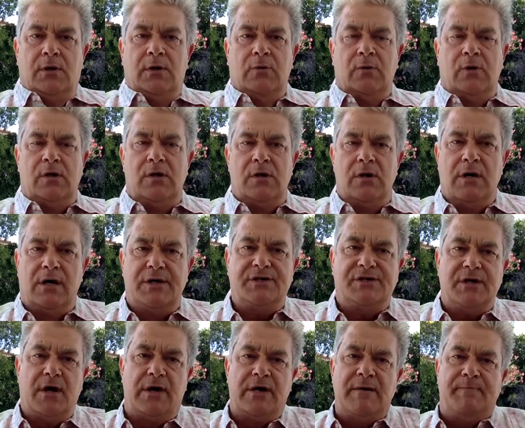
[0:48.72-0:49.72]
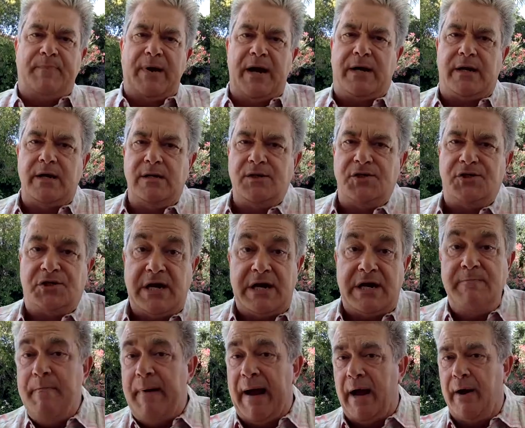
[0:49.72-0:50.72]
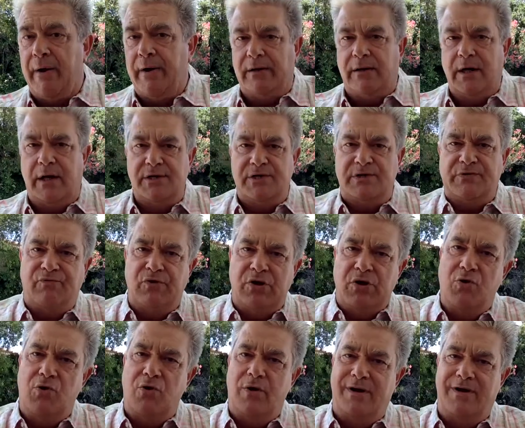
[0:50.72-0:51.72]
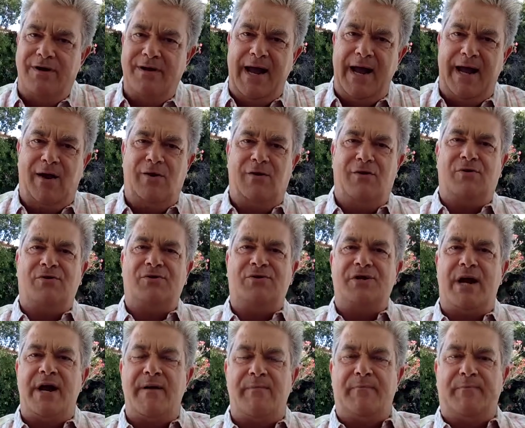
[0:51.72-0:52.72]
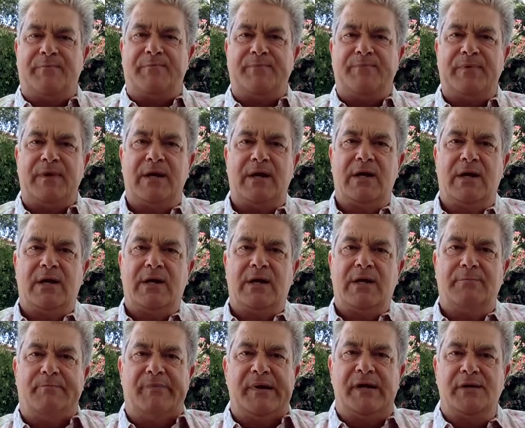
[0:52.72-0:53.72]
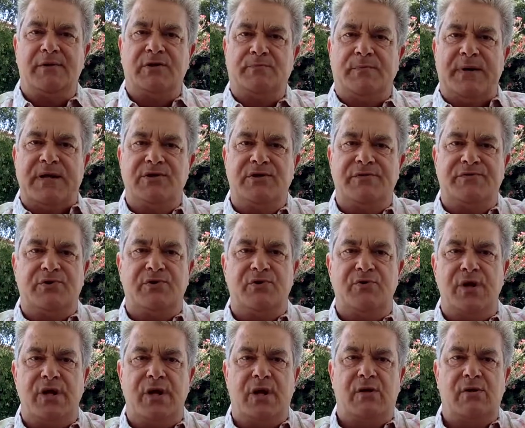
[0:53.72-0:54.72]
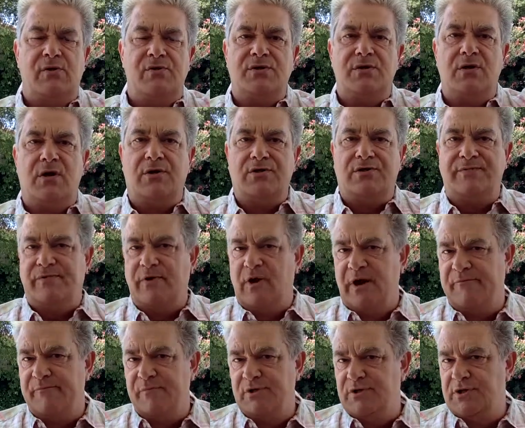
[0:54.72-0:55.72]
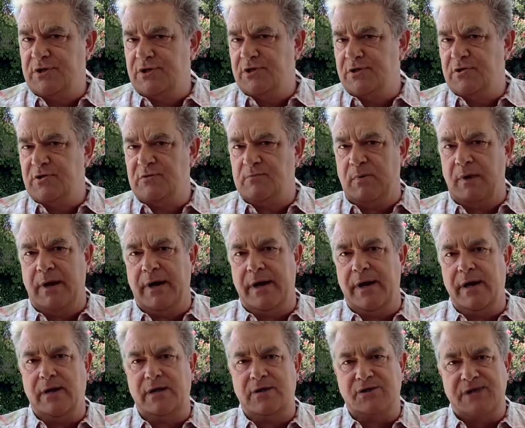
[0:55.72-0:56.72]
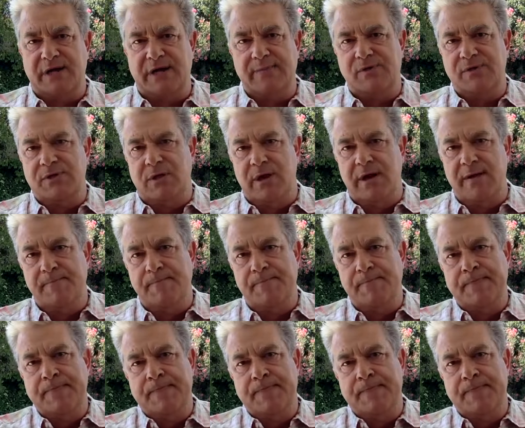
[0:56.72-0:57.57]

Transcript: Well, I started back in the steam-powered days of recording, analog tape, big expensive studios and lots of live musicians playing at the same time.